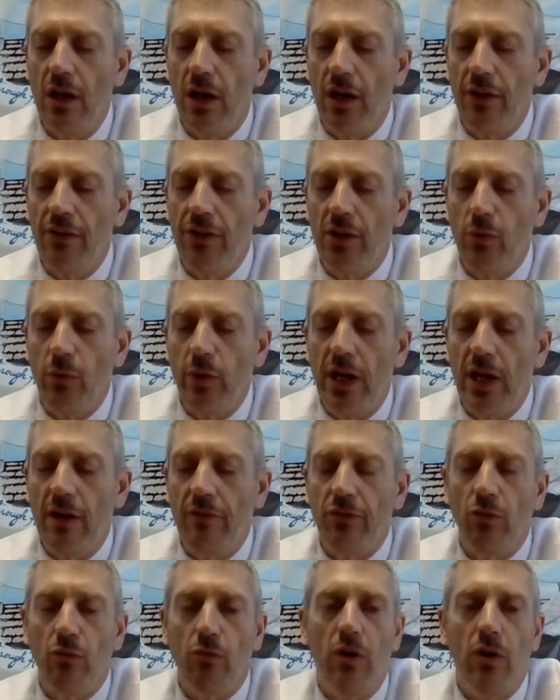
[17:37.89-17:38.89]
I think we
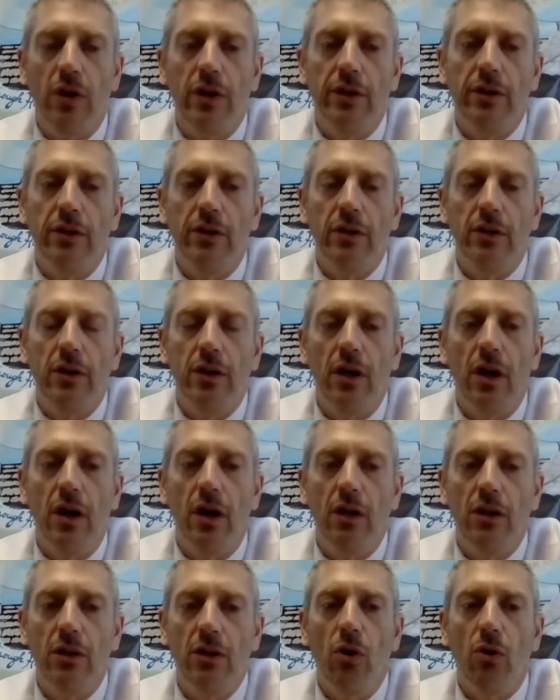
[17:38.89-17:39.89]
have to run
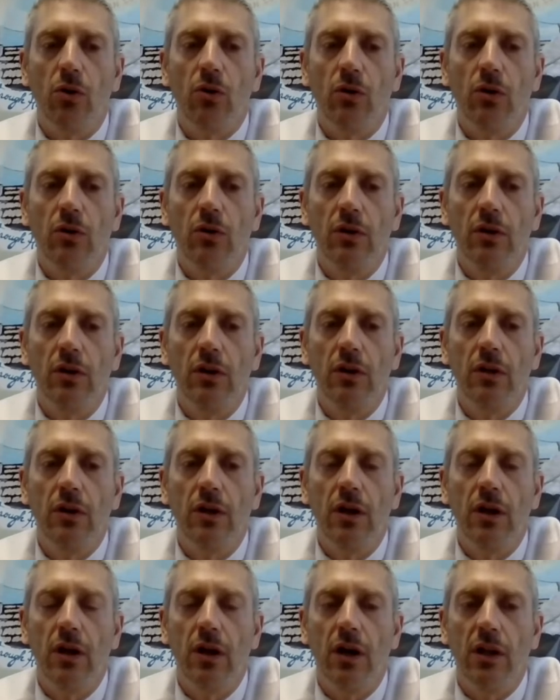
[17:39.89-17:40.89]
local
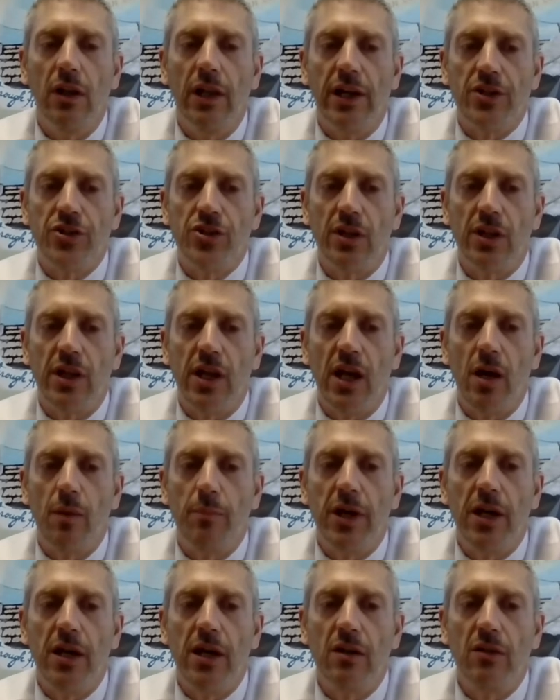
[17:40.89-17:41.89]
election
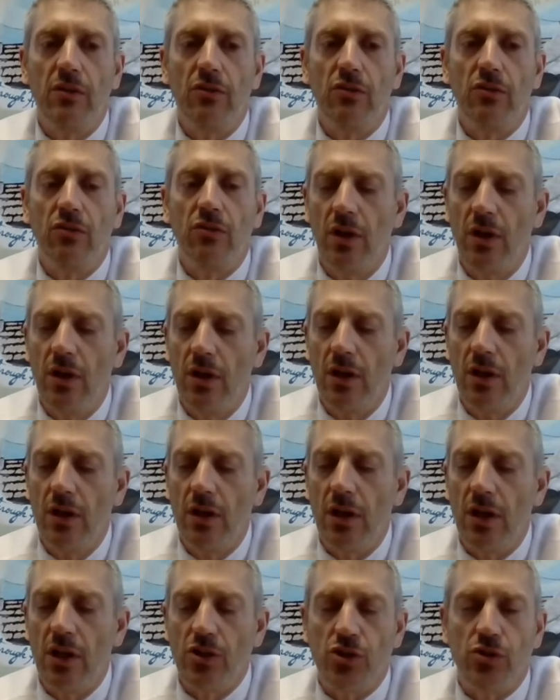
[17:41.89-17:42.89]
campaigns
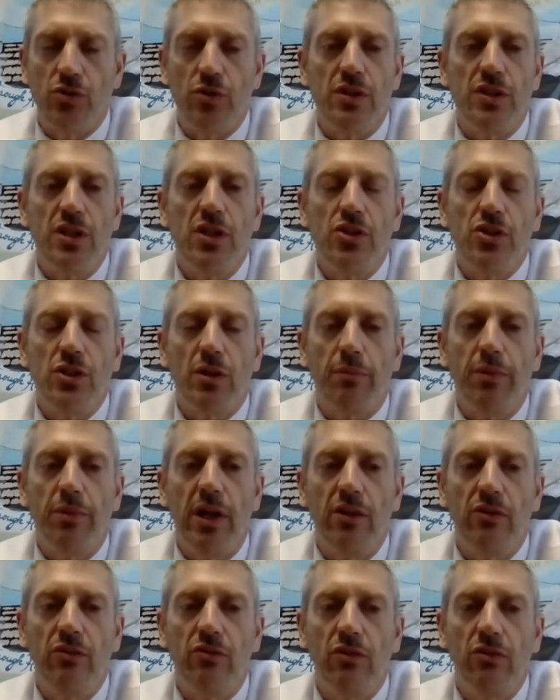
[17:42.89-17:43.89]
in strategic
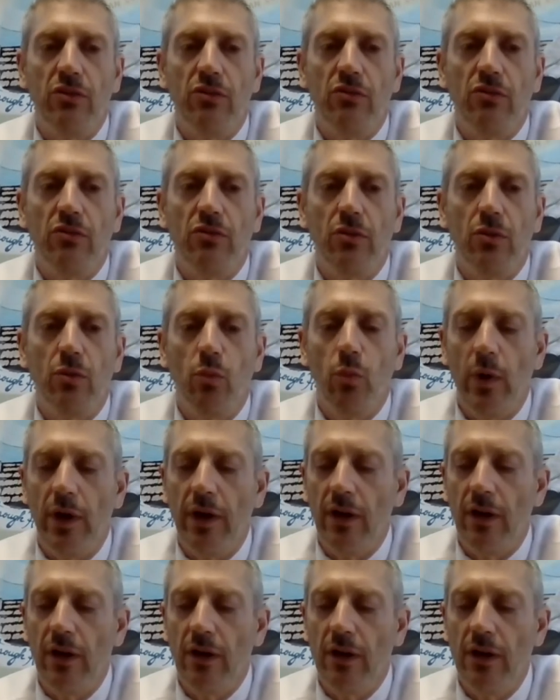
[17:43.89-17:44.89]
places
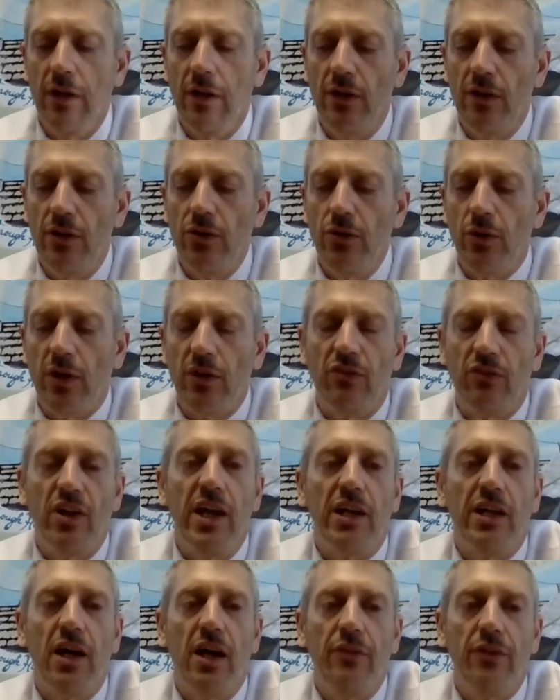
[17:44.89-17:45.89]
where you could
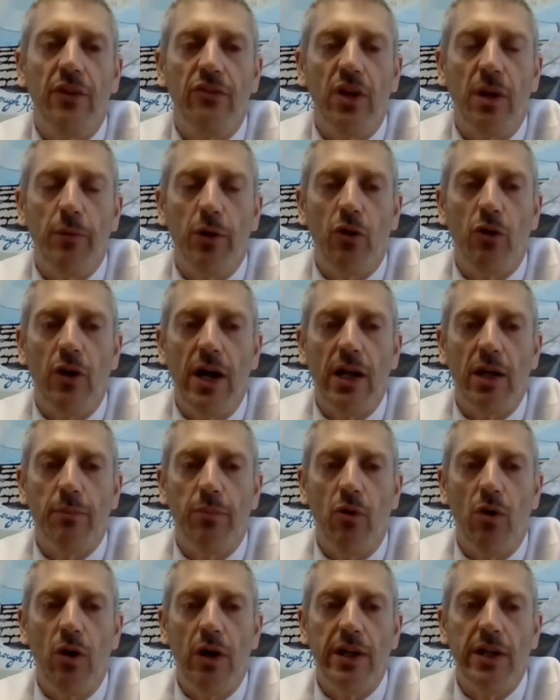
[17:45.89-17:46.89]
take on the
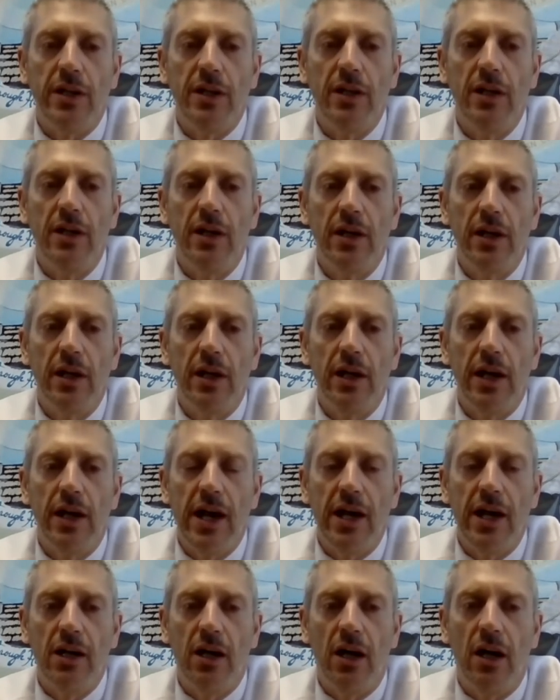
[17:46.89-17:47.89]
Democratic Party
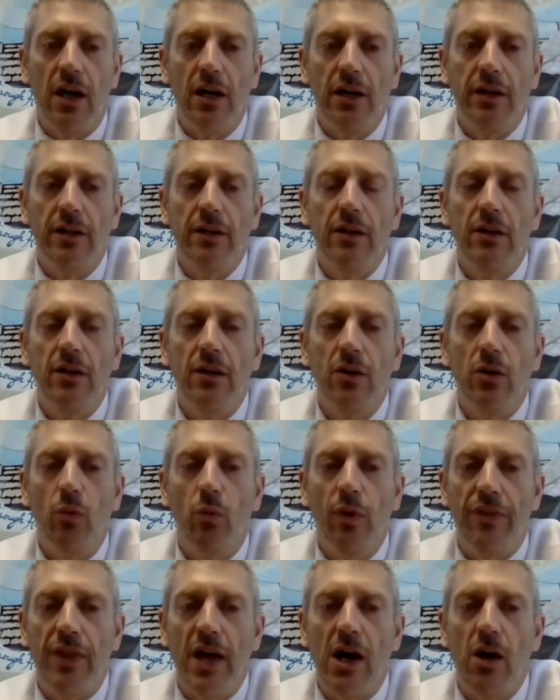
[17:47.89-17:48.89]
head on
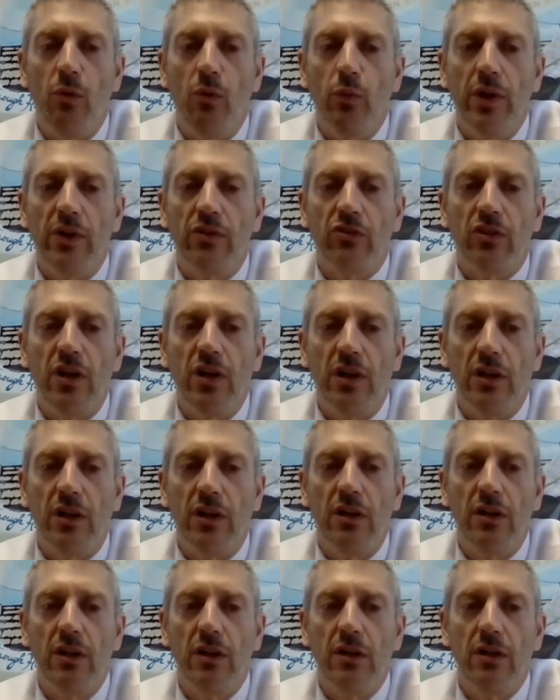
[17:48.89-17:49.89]
without
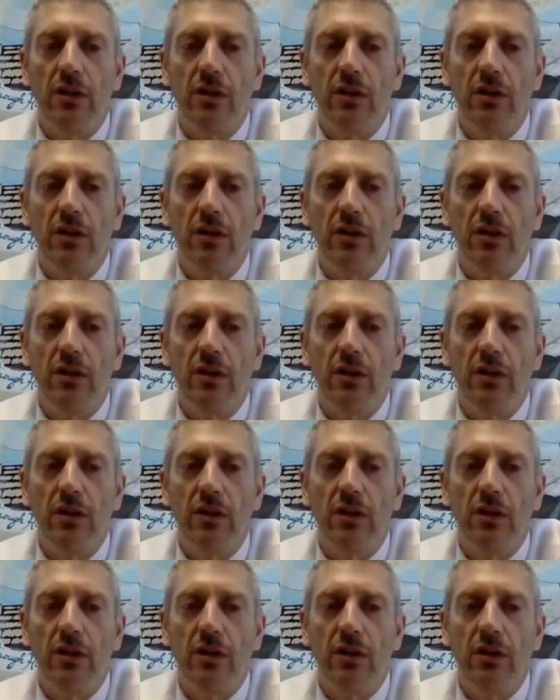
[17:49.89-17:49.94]
risking